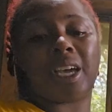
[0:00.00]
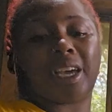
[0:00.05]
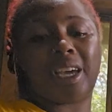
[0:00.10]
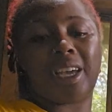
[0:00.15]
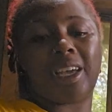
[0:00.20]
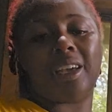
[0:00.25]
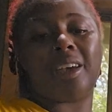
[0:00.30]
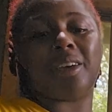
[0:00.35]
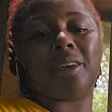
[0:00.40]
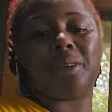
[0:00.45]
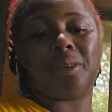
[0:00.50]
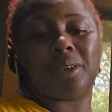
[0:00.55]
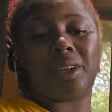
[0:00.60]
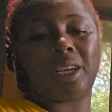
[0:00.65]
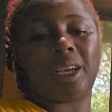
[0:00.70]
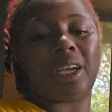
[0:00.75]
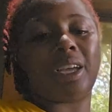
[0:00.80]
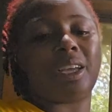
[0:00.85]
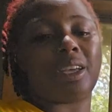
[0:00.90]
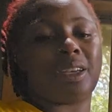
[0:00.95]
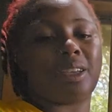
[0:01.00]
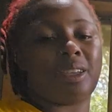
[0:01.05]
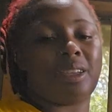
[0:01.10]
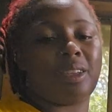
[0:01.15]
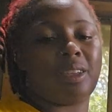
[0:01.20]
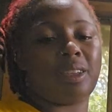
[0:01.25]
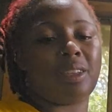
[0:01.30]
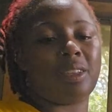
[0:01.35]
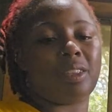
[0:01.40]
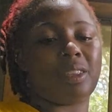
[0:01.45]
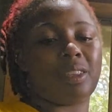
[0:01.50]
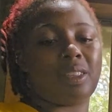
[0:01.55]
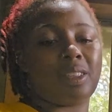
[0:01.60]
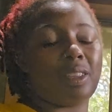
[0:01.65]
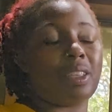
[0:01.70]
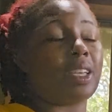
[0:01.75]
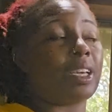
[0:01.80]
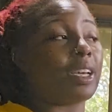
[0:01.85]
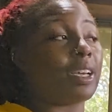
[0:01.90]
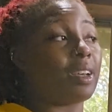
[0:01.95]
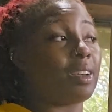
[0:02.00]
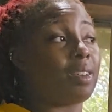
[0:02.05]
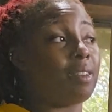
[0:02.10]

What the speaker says: So the mother is essentially what